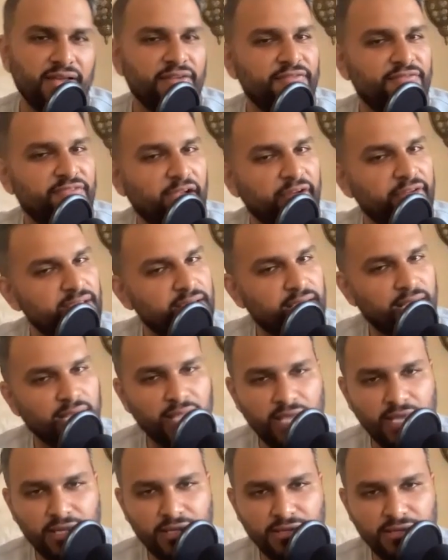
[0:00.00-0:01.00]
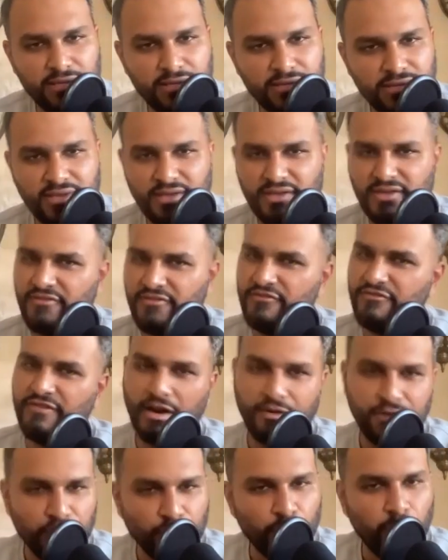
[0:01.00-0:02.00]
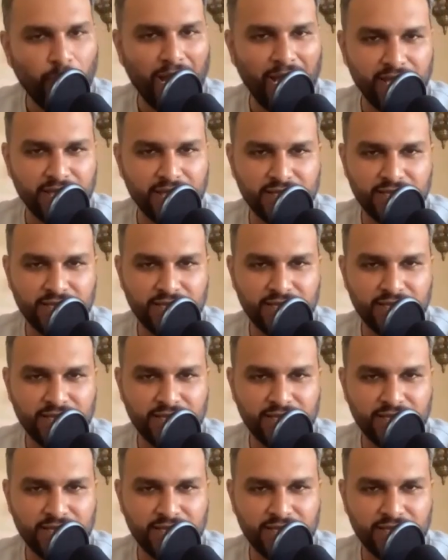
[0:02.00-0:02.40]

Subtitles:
very clean, very quiet.